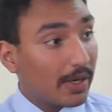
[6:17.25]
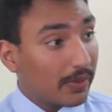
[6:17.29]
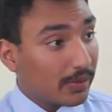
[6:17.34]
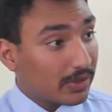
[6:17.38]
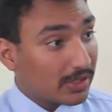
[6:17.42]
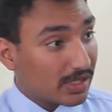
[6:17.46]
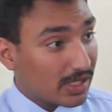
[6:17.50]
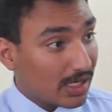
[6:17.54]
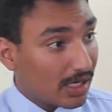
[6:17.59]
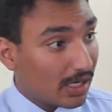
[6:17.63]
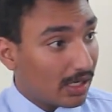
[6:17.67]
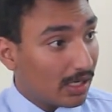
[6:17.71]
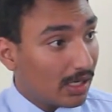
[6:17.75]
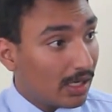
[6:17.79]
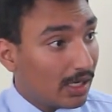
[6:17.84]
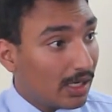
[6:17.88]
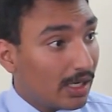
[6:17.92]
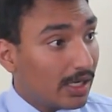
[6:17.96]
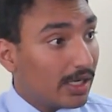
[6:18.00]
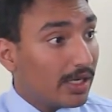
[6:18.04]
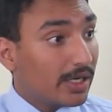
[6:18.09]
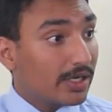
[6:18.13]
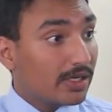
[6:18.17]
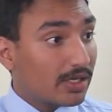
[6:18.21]
I would say,
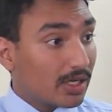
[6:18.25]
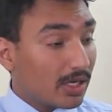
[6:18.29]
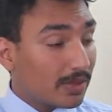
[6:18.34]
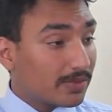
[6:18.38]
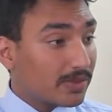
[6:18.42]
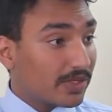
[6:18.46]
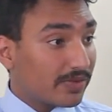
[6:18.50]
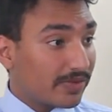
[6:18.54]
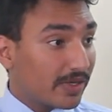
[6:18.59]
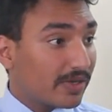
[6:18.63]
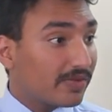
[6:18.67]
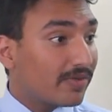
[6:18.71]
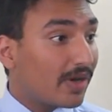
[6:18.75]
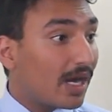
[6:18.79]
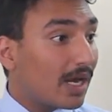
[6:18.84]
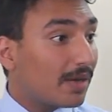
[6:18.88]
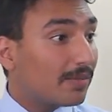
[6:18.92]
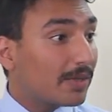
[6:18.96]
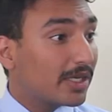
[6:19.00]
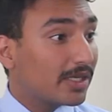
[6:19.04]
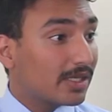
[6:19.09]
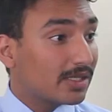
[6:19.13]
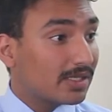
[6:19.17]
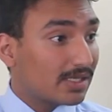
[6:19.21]
in terms of
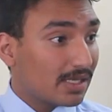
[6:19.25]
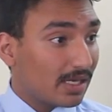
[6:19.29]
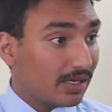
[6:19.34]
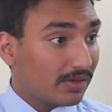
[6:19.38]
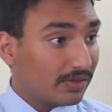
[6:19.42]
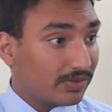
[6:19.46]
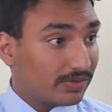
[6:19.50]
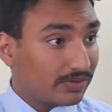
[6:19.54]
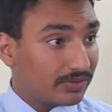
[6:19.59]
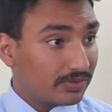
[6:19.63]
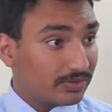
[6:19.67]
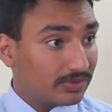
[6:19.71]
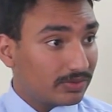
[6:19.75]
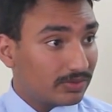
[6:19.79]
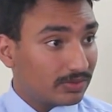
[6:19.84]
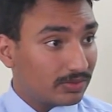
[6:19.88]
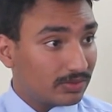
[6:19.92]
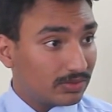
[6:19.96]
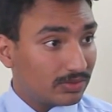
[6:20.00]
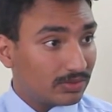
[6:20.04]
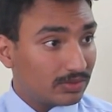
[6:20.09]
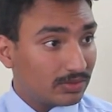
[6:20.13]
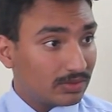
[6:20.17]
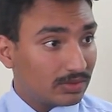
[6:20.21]
environment itself.
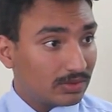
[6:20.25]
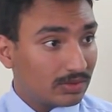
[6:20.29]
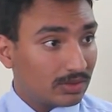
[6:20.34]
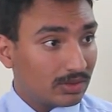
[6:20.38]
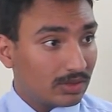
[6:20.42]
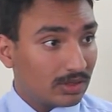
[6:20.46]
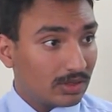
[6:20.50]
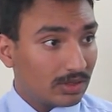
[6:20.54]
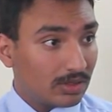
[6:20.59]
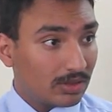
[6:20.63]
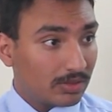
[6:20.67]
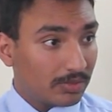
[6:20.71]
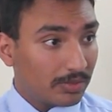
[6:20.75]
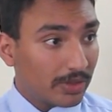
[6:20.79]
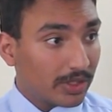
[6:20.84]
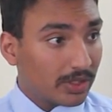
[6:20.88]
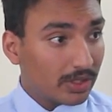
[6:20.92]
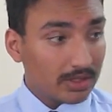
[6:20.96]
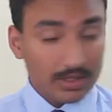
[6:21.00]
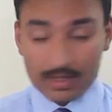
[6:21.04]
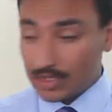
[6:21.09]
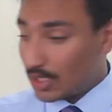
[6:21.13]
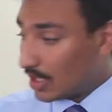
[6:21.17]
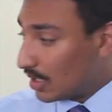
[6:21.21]

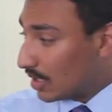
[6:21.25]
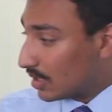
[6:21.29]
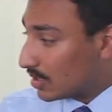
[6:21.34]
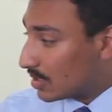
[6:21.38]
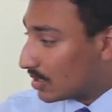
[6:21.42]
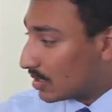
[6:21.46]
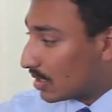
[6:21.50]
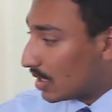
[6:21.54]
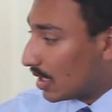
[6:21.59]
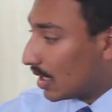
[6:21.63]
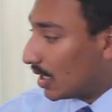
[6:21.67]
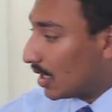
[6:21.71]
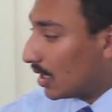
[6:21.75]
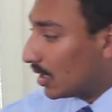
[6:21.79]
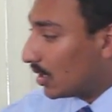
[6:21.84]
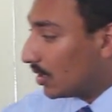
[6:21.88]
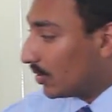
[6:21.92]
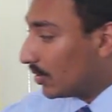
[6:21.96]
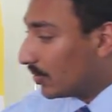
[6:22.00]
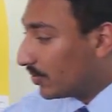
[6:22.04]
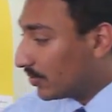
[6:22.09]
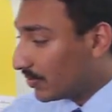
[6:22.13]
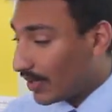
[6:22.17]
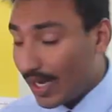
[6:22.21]
Because these
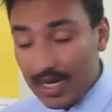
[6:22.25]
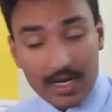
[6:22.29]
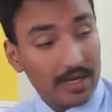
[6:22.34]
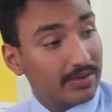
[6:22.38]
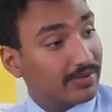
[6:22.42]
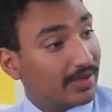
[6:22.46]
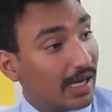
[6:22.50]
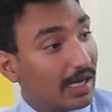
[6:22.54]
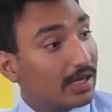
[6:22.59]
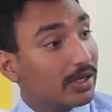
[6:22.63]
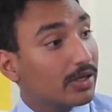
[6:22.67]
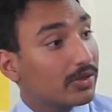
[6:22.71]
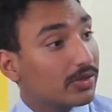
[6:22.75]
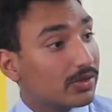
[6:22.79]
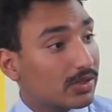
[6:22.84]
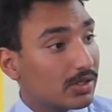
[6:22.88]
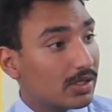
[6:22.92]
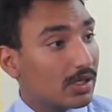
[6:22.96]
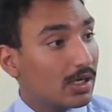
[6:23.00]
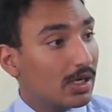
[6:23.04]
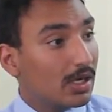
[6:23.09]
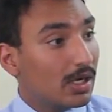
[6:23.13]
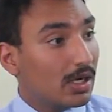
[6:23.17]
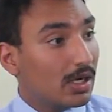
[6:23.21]
values.